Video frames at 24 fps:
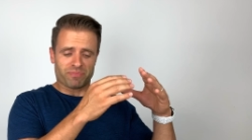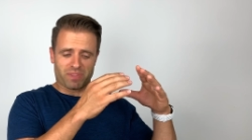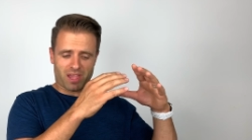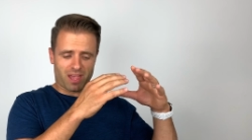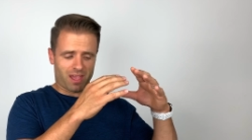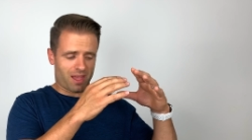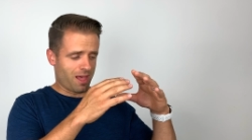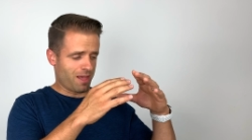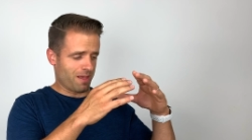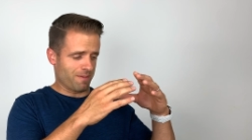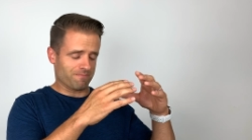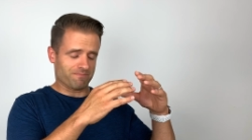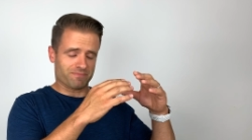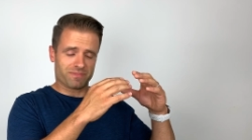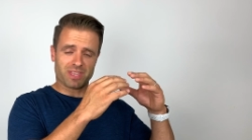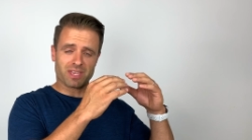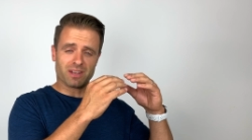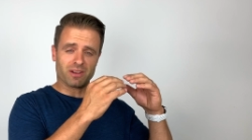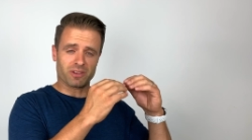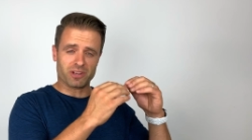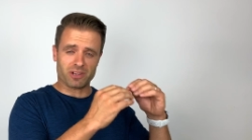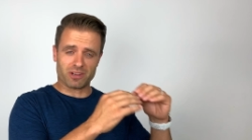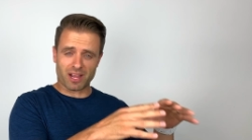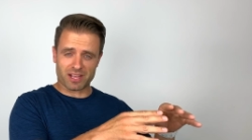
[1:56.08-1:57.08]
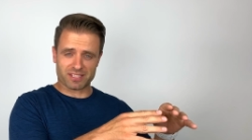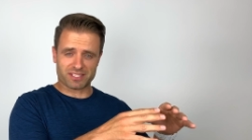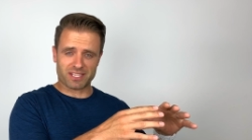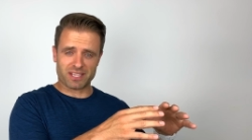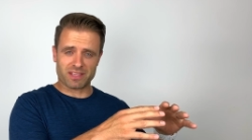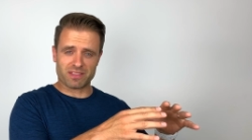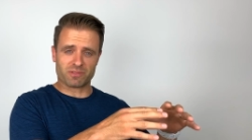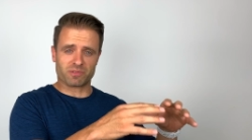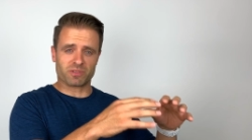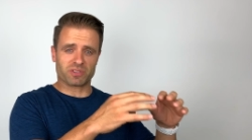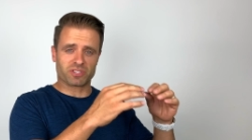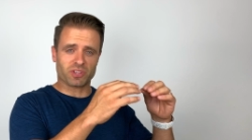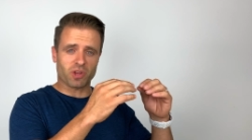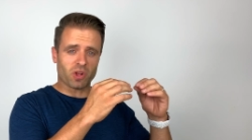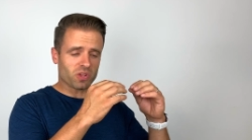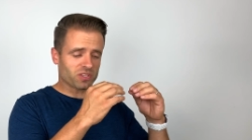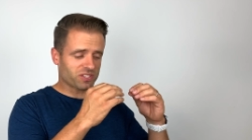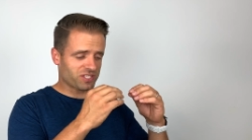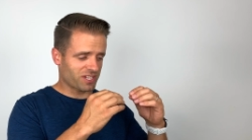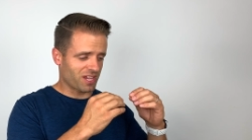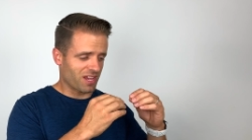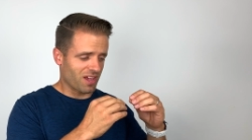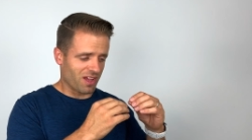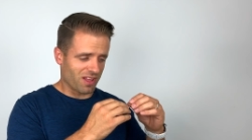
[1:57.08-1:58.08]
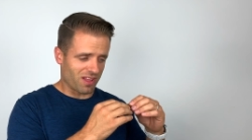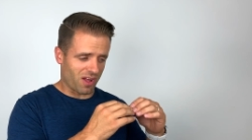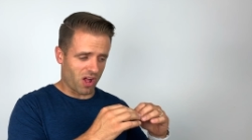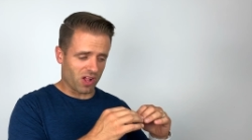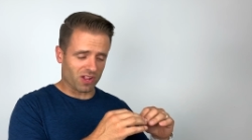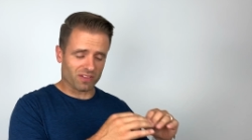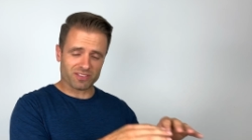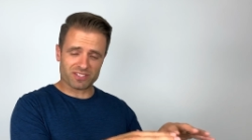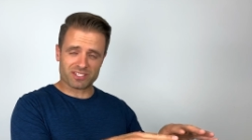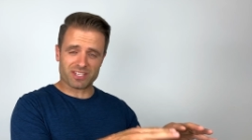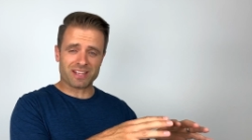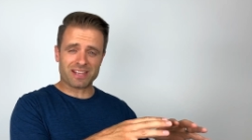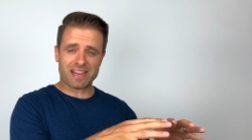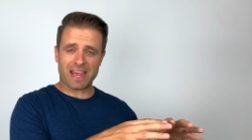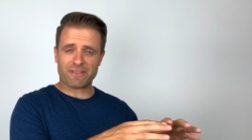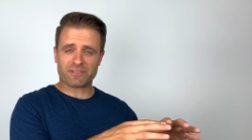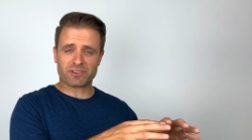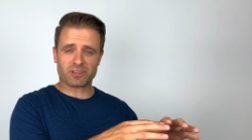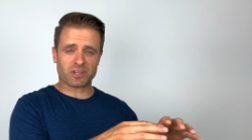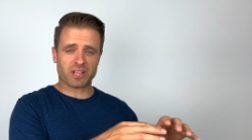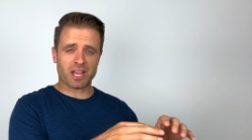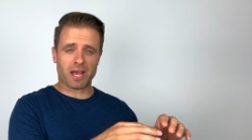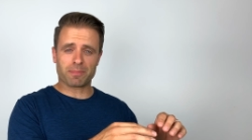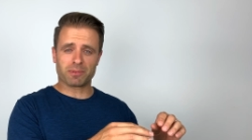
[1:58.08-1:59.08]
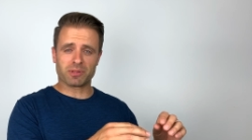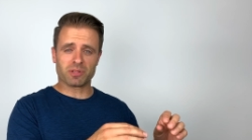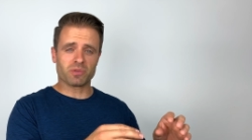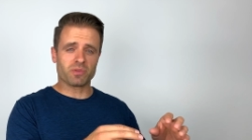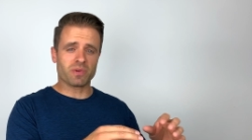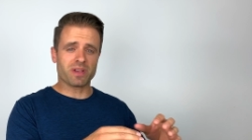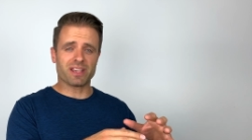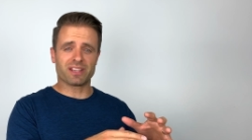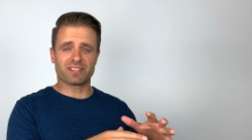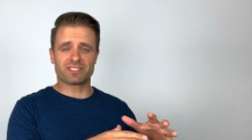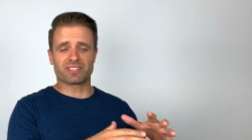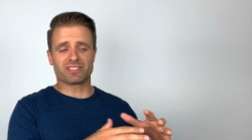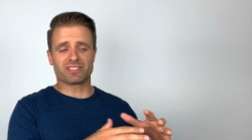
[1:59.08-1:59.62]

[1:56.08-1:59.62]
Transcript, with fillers: um, you know, you're not seeing the results all of a sudden after a couple of weeks